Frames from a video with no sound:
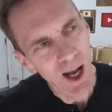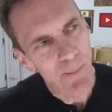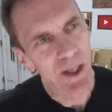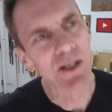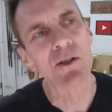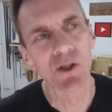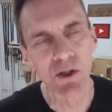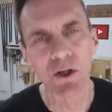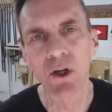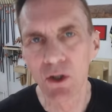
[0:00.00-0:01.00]
I mean,
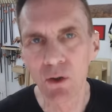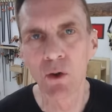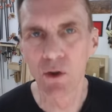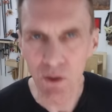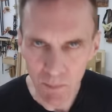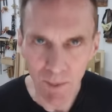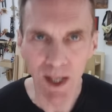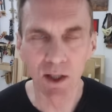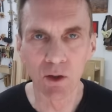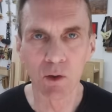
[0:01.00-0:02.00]
sure, you could
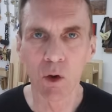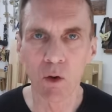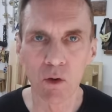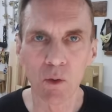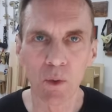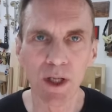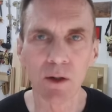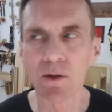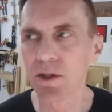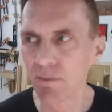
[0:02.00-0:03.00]
make your own
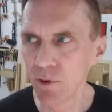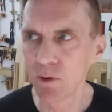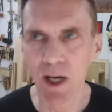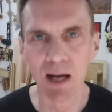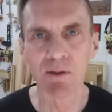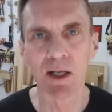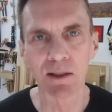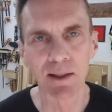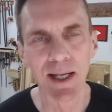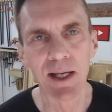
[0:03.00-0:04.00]
wheels if you have a
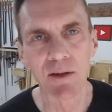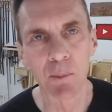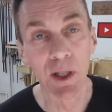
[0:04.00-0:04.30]
lathe,